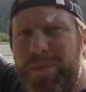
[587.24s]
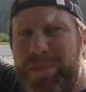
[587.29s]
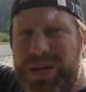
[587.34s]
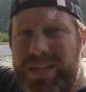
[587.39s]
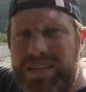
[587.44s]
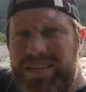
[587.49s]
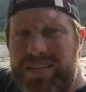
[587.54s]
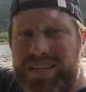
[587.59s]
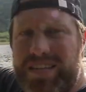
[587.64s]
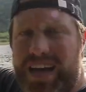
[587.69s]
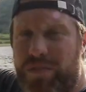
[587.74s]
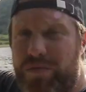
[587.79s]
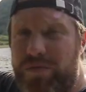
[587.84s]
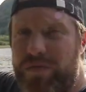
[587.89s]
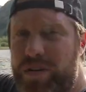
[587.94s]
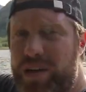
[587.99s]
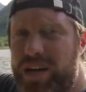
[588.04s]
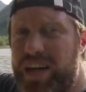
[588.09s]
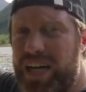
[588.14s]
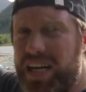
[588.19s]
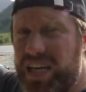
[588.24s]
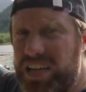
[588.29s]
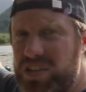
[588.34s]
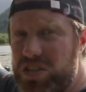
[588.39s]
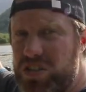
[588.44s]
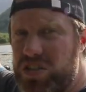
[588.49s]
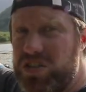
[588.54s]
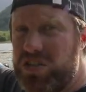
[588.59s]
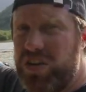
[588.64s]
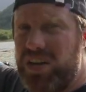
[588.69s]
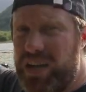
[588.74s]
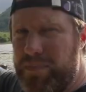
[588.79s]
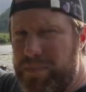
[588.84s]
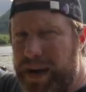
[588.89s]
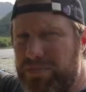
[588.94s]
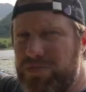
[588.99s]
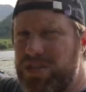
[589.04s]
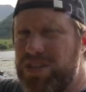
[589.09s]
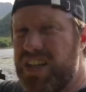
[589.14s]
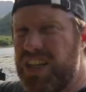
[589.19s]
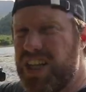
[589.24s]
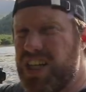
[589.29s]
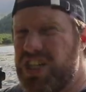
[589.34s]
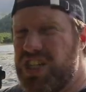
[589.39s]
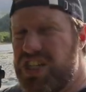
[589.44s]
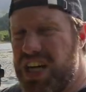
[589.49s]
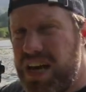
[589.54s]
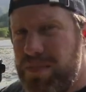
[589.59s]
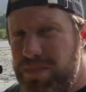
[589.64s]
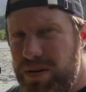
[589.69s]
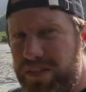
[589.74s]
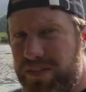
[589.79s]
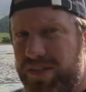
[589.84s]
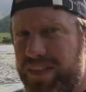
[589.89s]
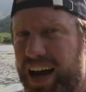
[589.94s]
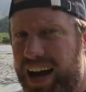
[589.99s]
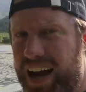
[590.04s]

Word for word: up into that really stunning mountain and the shape of